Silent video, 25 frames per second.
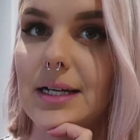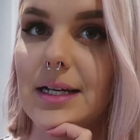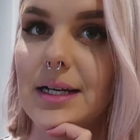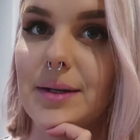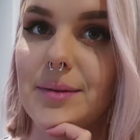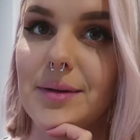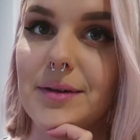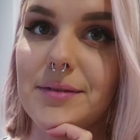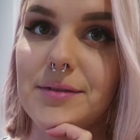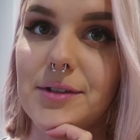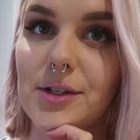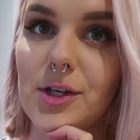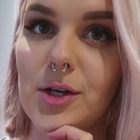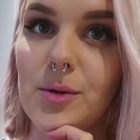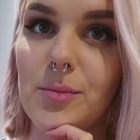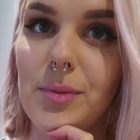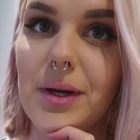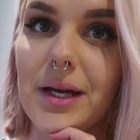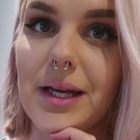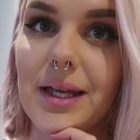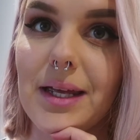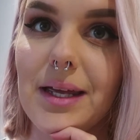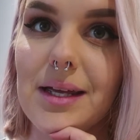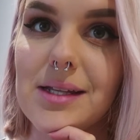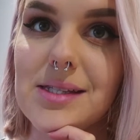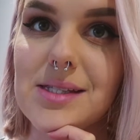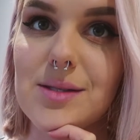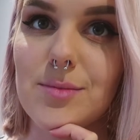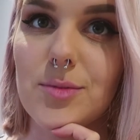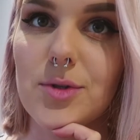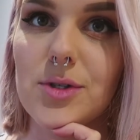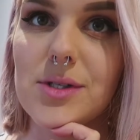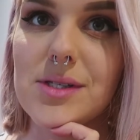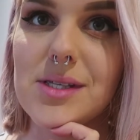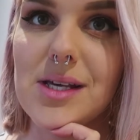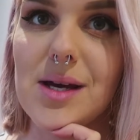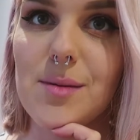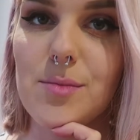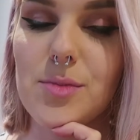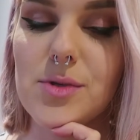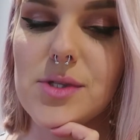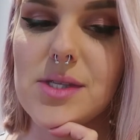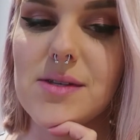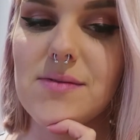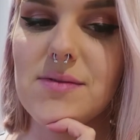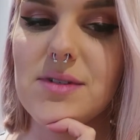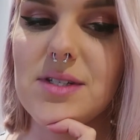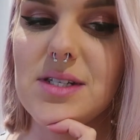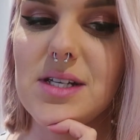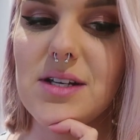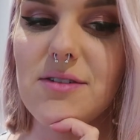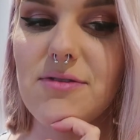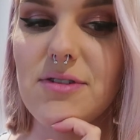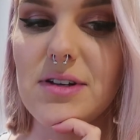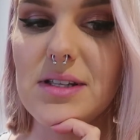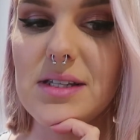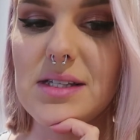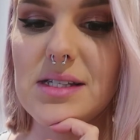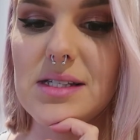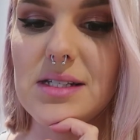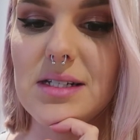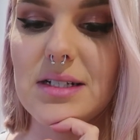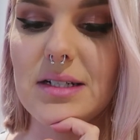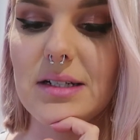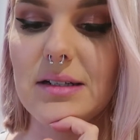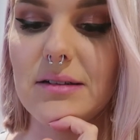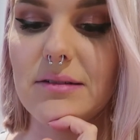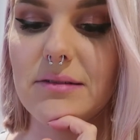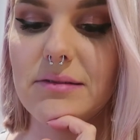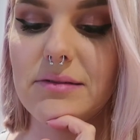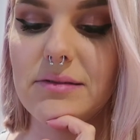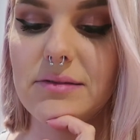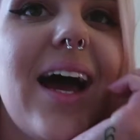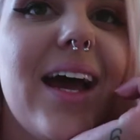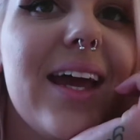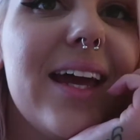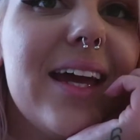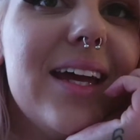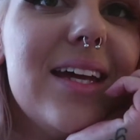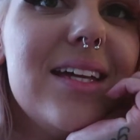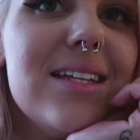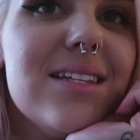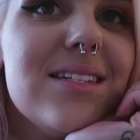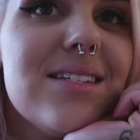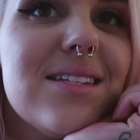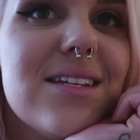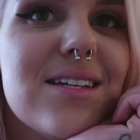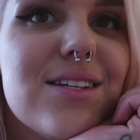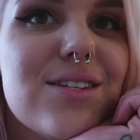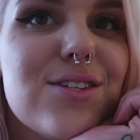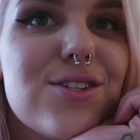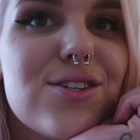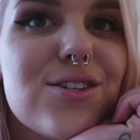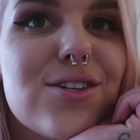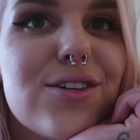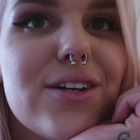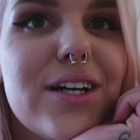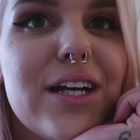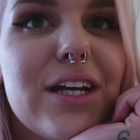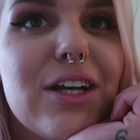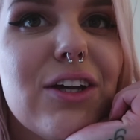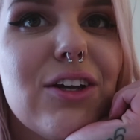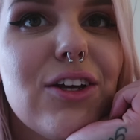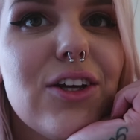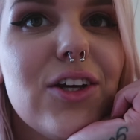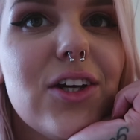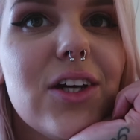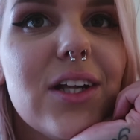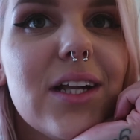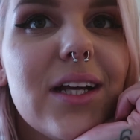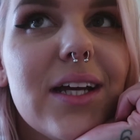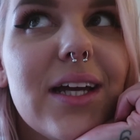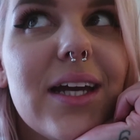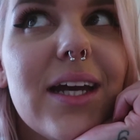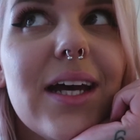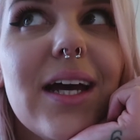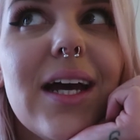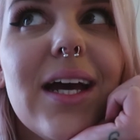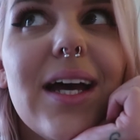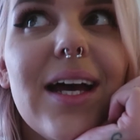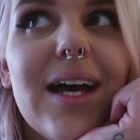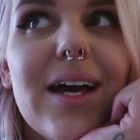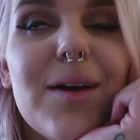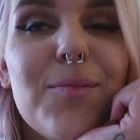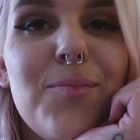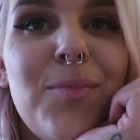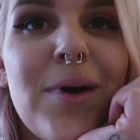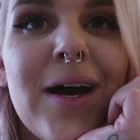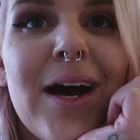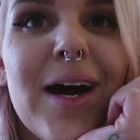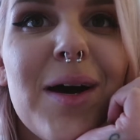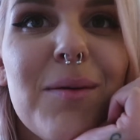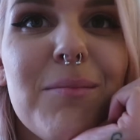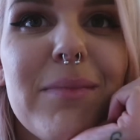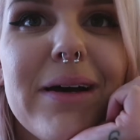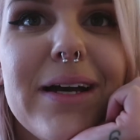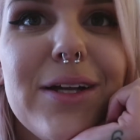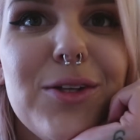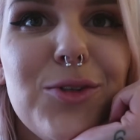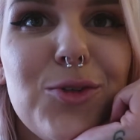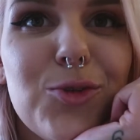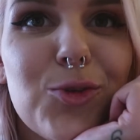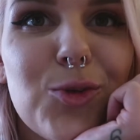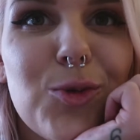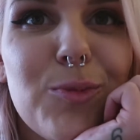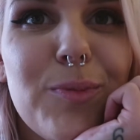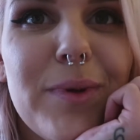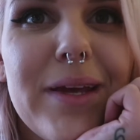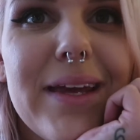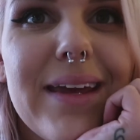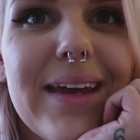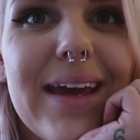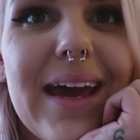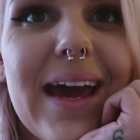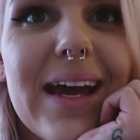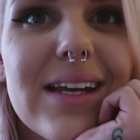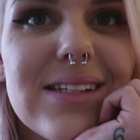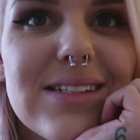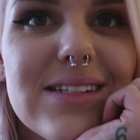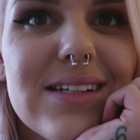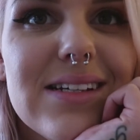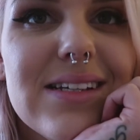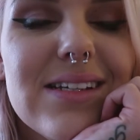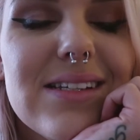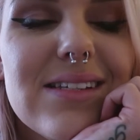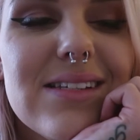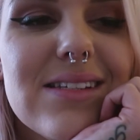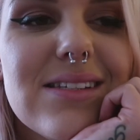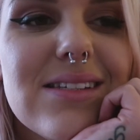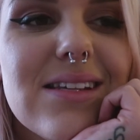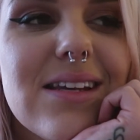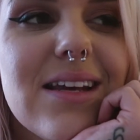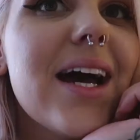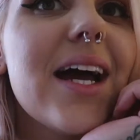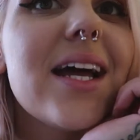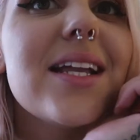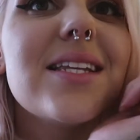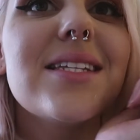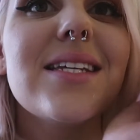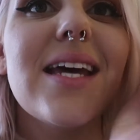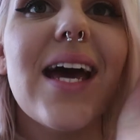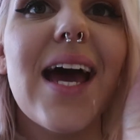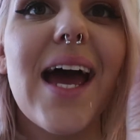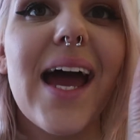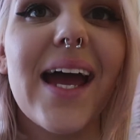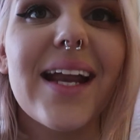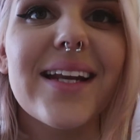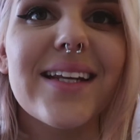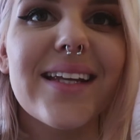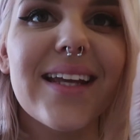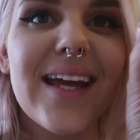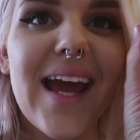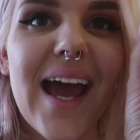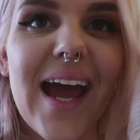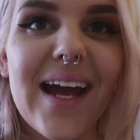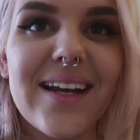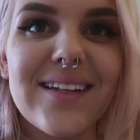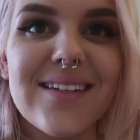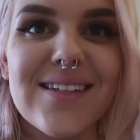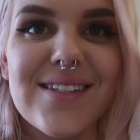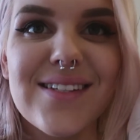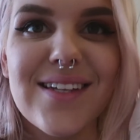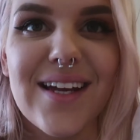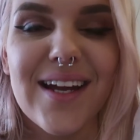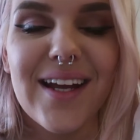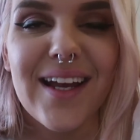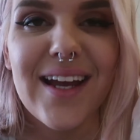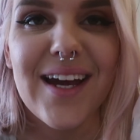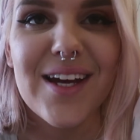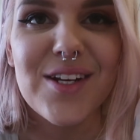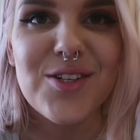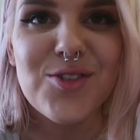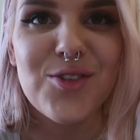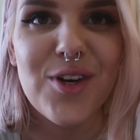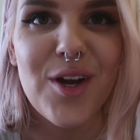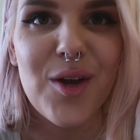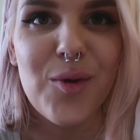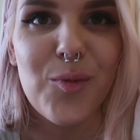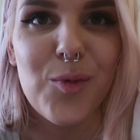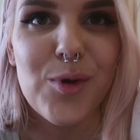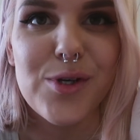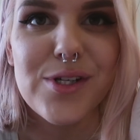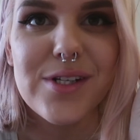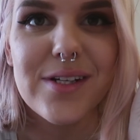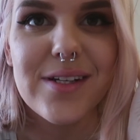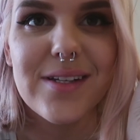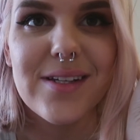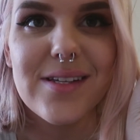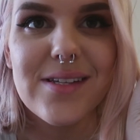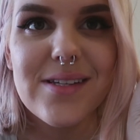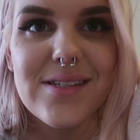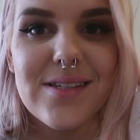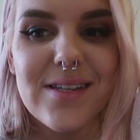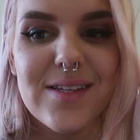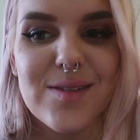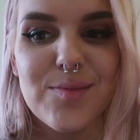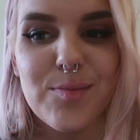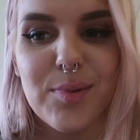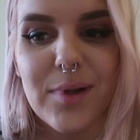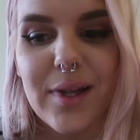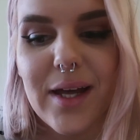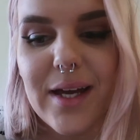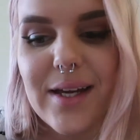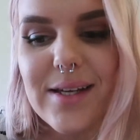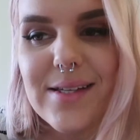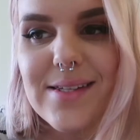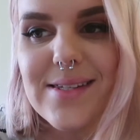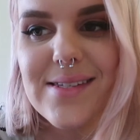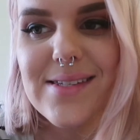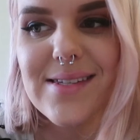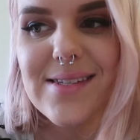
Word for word: I'll have to go back and get some more samples of different stuff. I Insta-storied earlier about my droopy cactus. I tagged cactus country, which is this place.